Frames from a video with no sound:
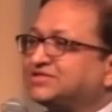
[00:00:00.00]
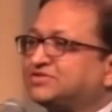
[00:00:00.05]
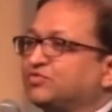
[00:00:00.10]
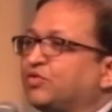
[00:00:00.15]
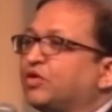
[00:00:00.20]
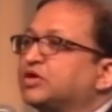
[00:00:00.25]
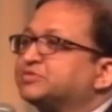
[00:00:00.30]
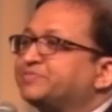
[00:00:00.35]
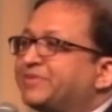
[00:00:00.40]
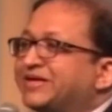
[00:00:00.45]

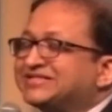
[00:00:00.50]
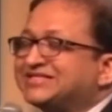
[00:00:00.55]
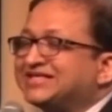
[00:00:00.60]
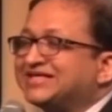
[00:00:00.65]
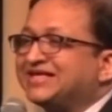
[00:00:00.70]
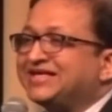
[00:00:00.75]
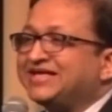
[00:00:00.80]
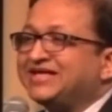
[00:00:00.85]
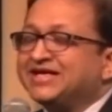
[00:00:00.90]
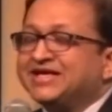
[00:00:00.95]
was
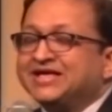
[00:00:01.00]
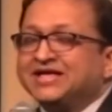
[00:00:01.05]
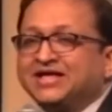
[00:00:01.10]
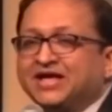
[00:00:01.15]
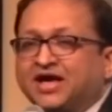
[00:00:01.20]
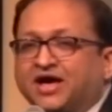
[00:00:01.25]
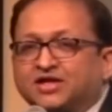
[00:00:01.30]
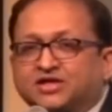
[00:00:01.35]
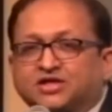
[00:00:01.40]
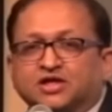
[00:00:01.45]
basically
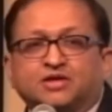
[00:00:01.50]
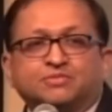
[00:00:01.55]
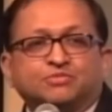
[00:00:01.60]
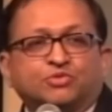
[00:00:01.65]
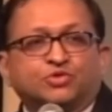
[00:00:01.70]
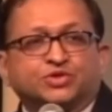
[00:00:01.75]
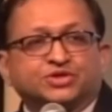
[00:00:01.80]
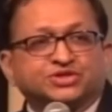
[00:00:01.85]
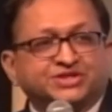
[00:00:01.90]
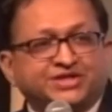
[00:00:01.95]
a term
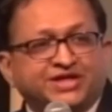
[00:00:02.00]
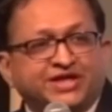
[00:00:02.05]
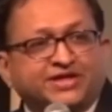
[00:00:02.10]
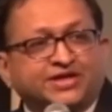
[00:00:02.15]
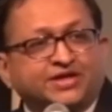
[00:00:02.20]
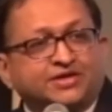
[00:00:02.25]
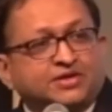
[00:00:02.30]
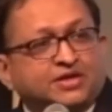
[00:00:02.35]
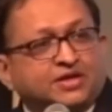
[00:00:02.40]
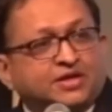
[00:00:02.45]

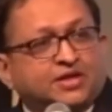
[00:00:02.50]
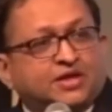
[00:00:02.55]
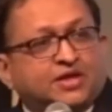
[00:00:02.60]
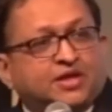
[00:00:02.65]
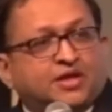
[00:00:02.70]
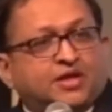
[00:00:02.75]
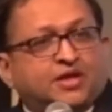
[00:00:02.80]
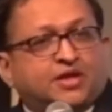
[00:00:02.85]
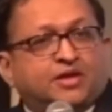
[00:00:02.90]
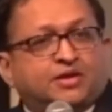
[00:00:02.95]
originated
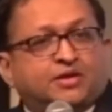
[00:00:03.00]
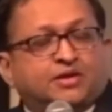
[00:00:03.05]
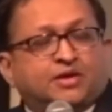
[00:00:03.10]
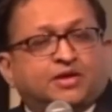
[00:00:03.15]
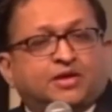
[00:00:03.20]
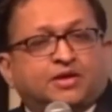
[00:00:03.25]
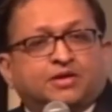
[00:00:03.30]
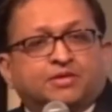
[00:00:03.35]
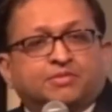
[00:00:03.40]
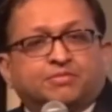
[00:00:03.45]

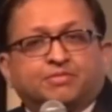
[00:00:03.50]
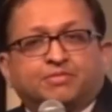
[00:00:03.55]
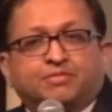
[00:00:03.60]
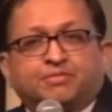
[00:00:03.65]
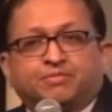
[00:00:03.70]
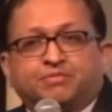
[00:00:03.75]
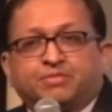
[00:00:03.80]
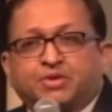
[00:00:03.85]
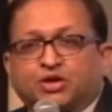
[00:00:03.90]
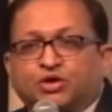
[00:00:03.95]

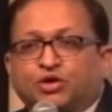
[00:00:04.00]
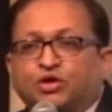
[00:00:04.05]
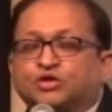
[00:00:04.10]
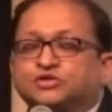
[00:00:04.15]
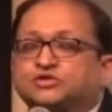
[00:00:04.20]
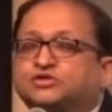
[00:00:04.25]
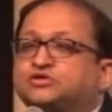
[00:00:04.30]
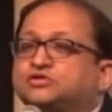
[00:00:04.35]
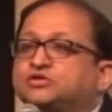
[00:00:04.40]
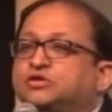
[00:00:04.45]

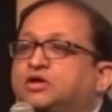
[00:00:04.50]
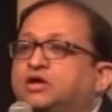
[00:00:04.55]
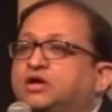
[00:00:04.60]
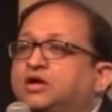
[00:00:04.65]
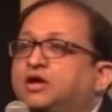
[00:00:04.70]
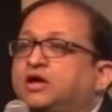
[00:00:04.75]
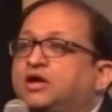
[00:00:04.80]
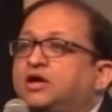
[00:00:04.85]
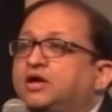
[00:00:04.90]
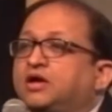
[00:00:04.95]
because
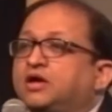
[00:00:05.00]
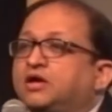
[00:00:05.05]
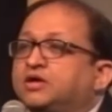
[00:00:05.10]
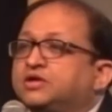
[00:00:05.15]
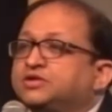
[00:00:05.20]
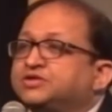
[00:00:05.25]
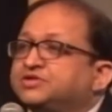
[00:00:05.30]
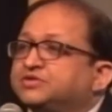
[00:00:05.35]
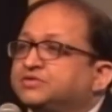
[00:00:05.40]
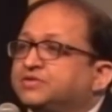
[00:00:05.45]

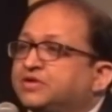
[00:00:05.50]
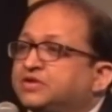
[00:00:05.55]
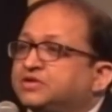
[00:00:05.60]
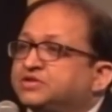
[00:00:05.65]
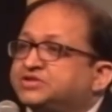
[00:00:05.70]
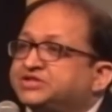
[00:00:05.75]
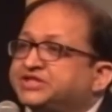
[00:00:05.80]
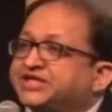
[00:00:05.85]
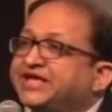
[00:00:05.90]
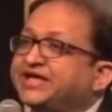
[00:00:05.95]

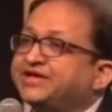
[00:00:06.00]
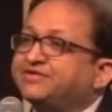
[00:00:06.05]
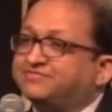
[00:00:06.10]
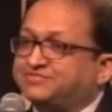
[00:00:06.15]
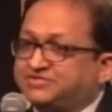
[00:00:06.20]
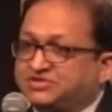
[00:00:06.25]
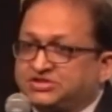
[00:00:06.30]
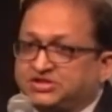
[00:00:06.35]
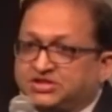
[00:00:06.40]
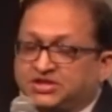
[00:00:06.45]

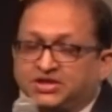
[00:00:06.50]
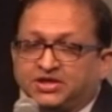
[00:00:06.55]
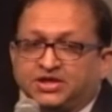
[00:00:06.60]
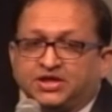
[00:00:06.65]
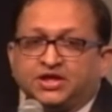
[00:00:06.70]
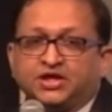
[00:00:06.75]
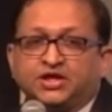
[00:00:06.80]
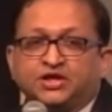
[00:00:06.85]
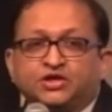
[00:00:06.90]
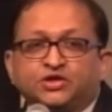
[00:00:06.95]
thieves
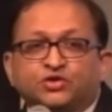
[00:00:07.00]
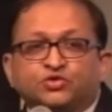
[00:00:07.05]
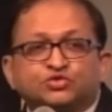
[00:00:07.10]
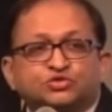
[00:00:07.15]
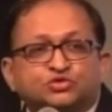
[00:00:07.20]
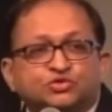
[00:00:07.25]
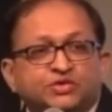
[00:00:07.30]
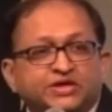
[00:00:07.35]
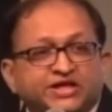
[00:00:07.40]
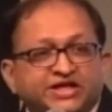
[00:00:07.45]
used
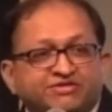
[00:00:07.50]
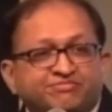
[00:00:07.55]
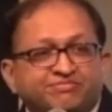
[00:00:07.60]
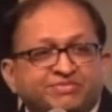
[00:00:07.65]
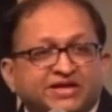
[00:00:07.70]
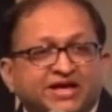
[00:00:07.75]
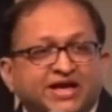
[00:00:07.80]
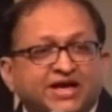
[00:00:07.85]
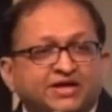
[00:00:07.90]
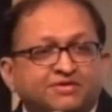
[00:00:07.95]
to leave
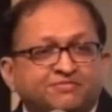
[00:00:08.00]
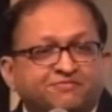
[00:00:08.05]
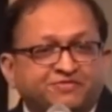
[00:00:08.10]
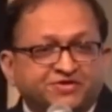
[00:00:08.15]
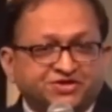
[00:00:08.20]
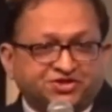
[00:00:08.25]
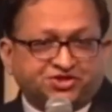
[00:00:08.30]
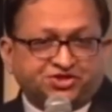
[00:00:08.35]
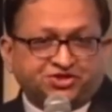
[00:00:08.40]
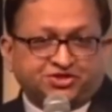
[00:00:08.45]
behind
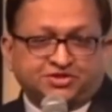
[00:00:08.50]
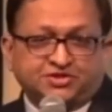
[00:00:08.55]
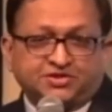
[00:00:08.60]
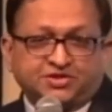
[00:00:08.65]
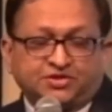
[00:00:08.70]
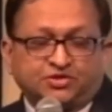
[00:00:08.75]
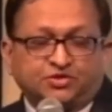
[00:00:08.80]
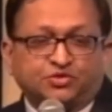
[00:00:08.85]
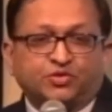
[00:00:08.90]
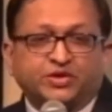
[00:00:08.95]
fish
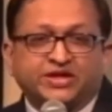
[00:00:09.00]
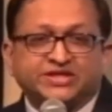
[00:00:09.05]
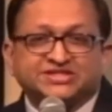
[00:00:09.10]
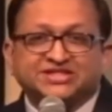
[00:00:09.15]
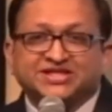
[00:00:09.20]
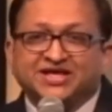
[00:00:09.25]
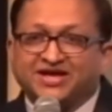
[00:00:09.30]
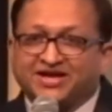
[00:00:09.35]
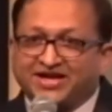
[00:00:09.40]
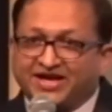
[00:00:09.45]
known as
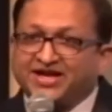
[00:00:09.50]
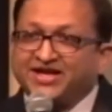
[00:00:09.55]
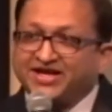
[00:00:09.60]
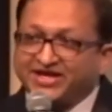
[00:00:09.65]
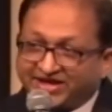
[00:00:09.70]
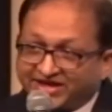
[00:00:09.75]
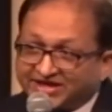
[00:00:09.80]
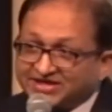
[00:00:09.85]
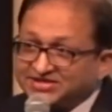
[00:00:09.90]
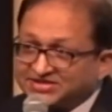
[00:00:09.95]
red
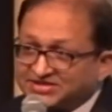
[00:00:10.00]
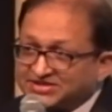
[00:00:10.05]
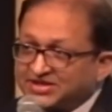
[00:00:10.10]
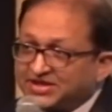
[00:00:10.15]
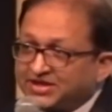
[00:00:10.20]
herrings